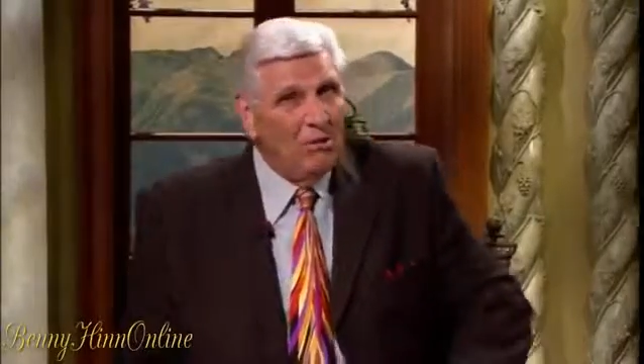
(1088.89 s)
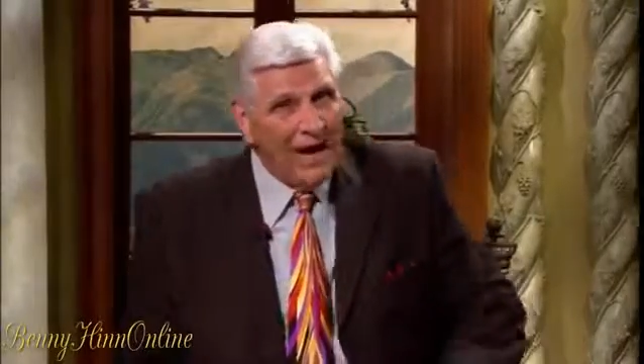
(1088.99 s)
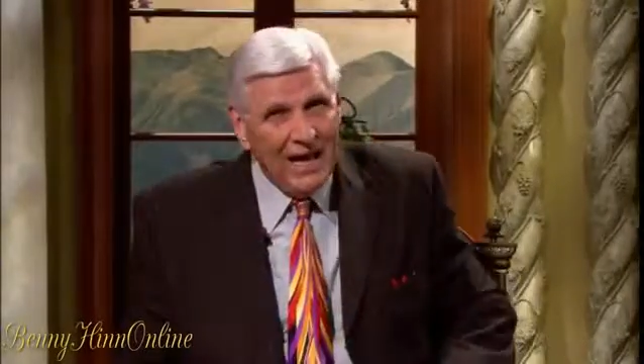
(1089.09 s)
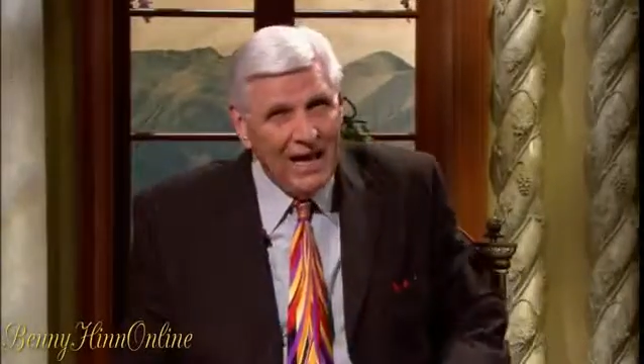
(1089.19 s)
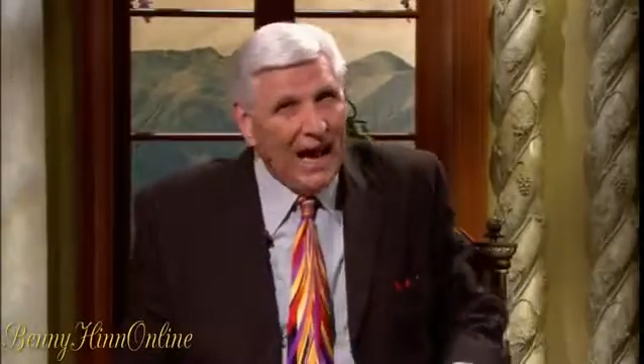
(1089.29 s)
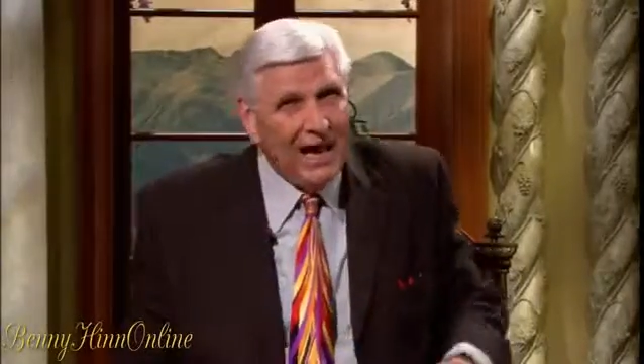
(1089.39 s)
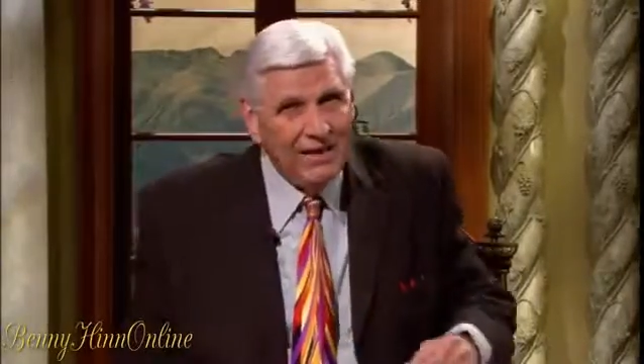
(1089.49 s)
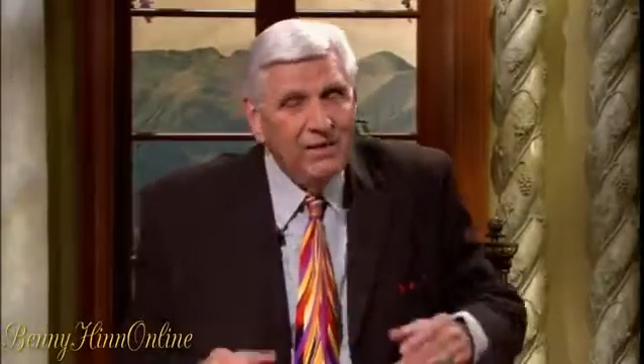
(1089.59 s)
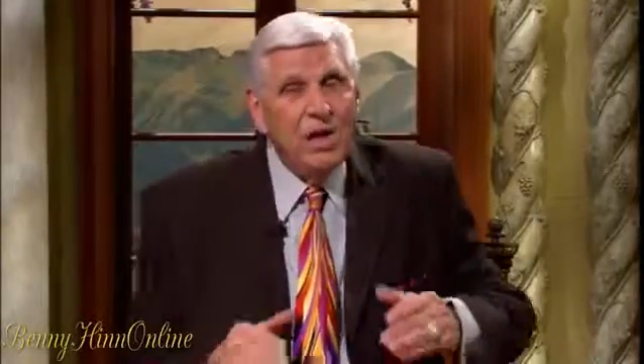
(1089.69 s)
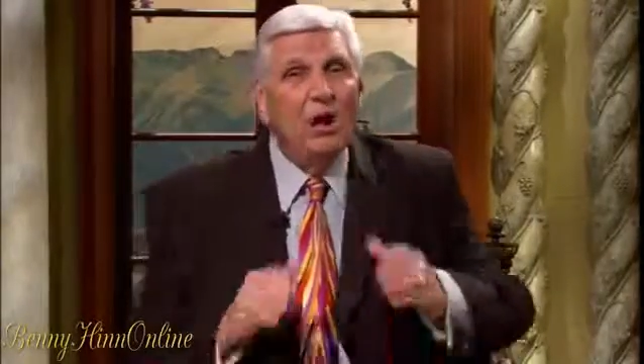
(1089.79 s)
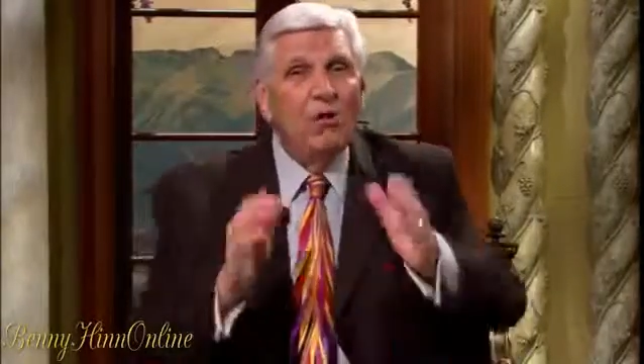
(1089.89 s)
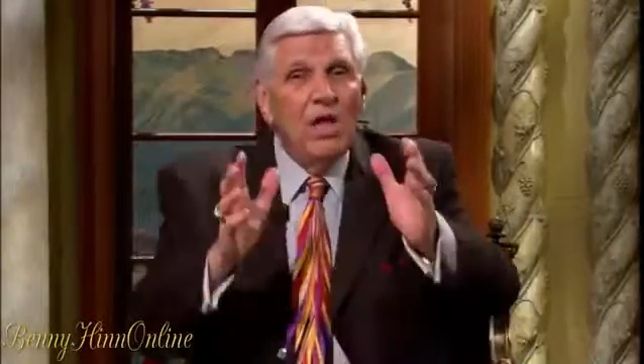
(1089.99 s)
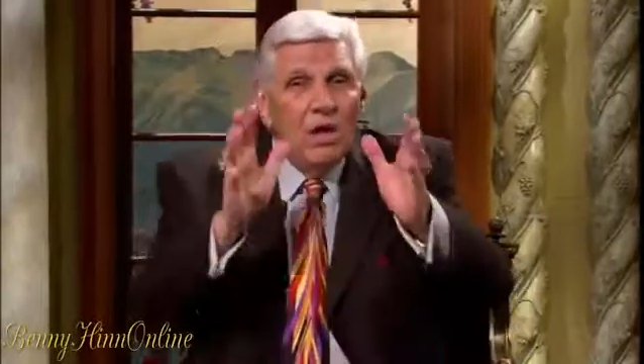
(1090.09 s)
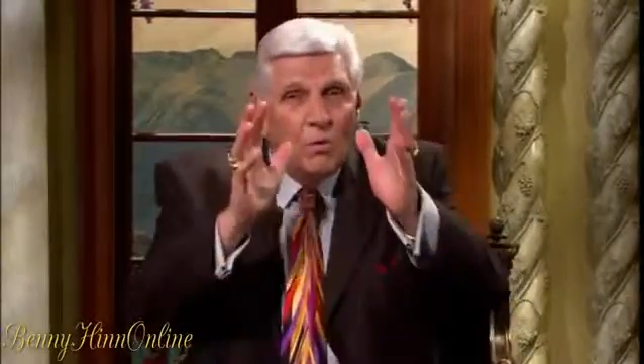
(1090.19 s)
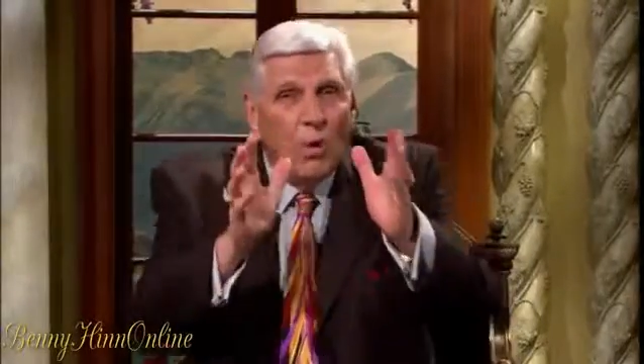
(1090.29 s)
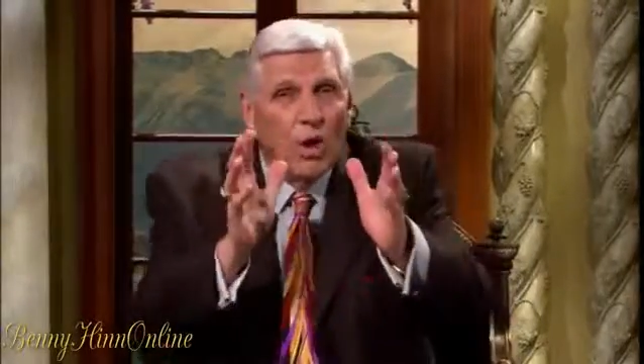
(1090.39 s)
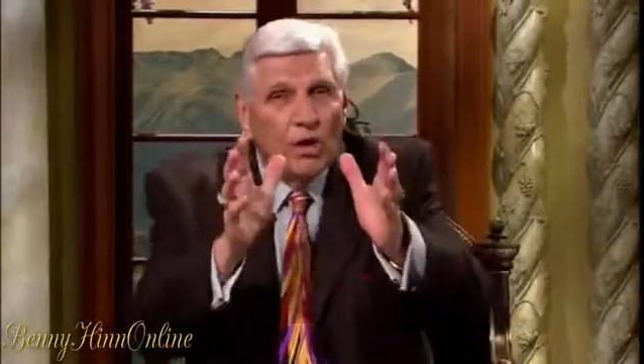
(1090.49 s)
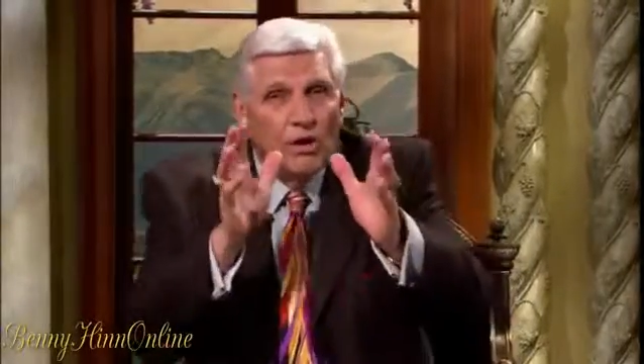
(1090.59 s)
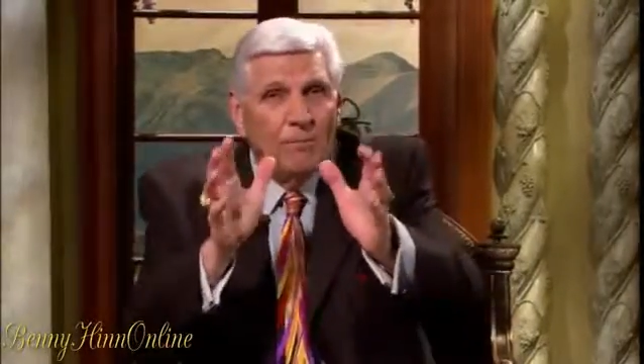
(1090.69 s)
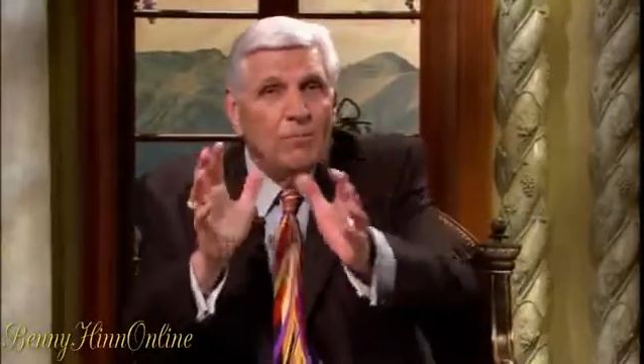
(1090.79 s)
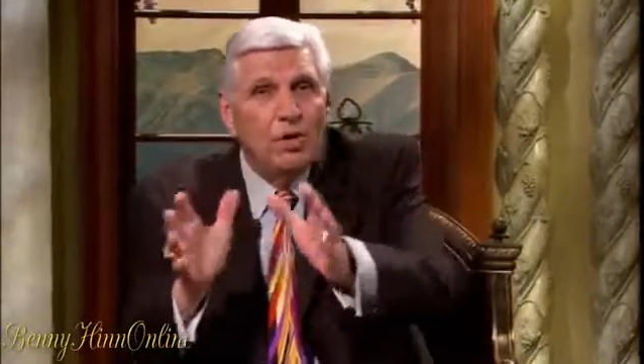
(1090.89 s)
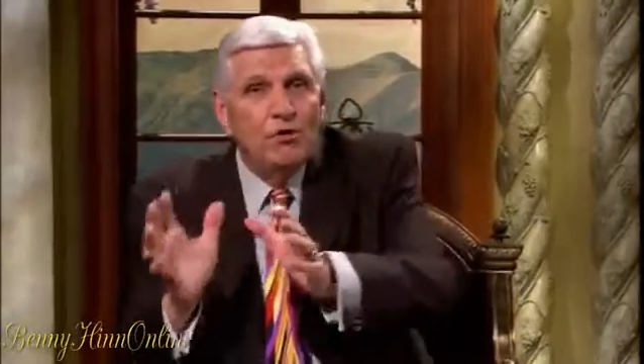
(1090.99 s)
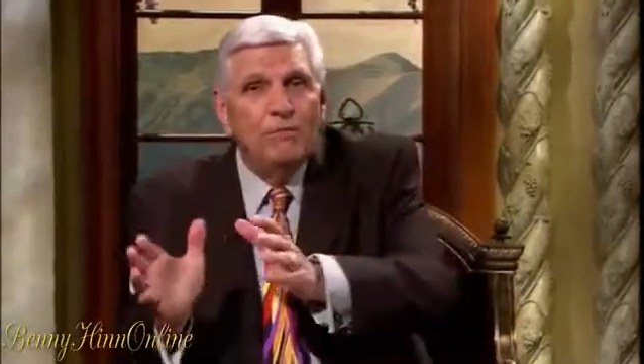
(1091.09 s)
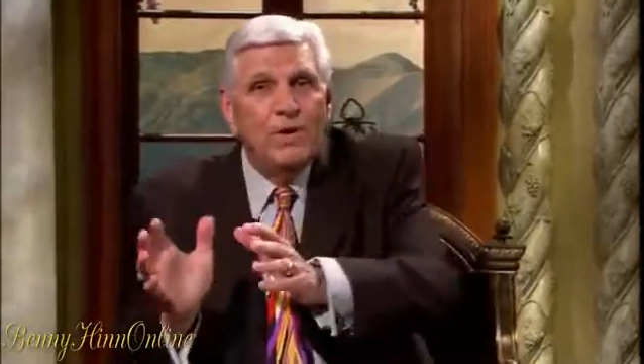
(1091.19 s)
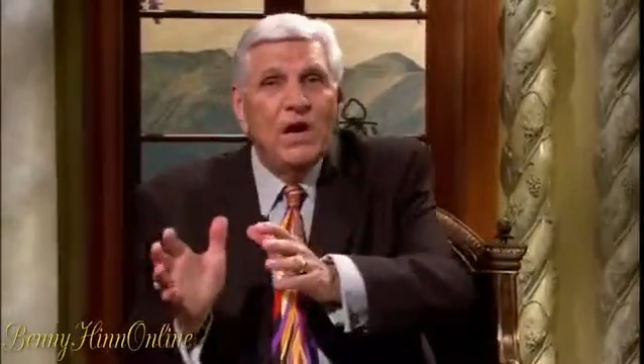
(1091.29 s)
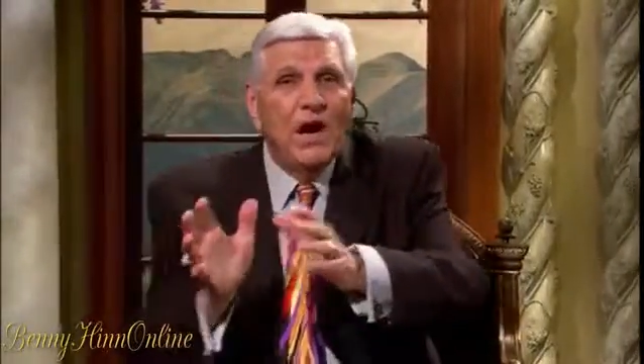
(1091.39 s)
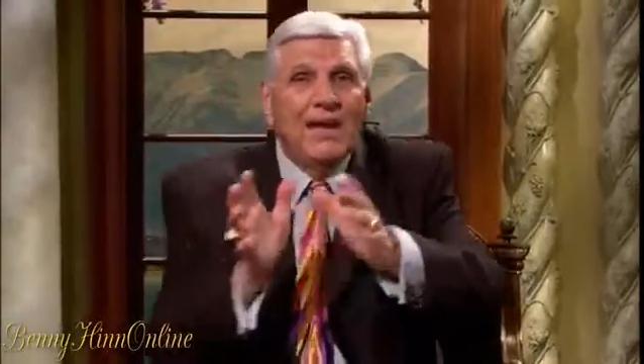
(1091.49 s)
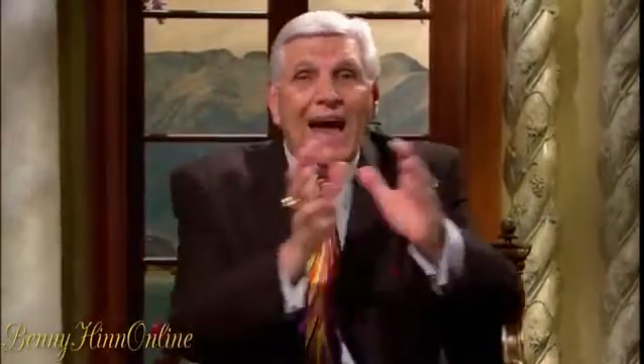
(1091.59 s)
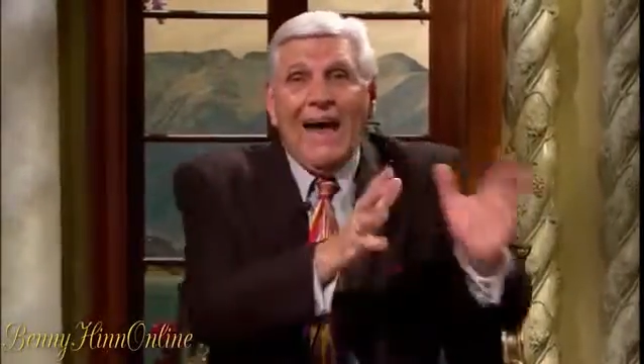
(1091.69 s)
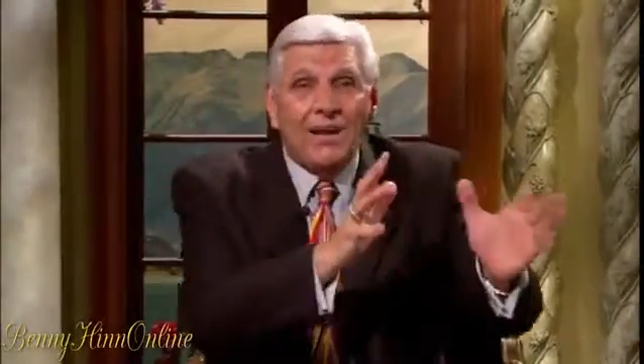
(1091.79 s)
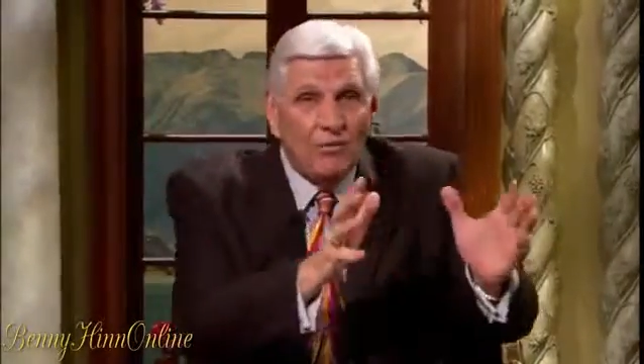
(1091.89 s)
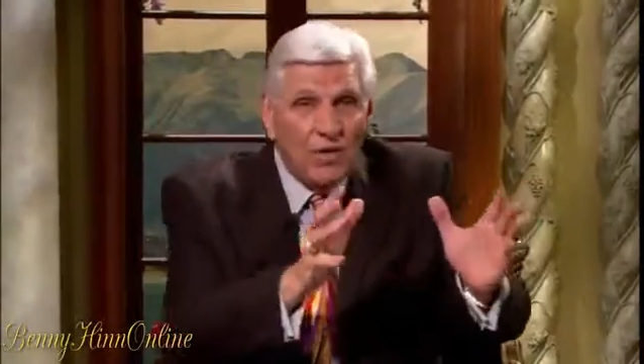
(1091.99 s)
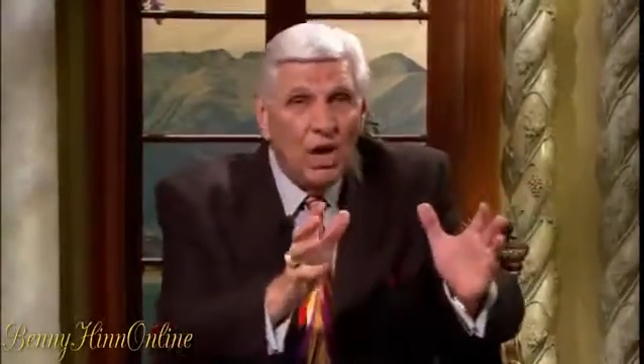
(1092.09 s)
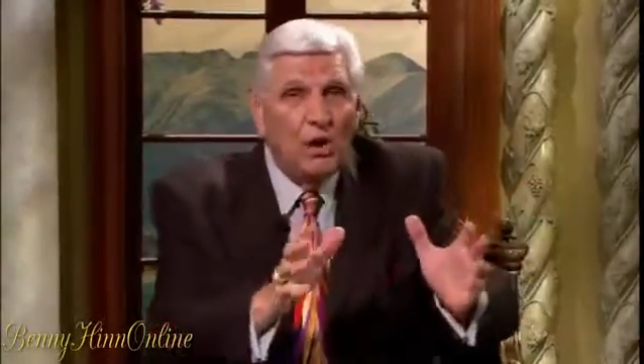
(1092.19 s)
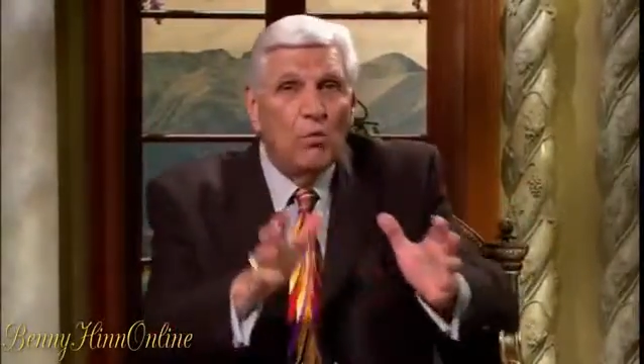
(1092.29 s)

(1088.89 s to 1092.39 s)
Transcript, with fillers: I, I No, we're going to move beyond I don't know.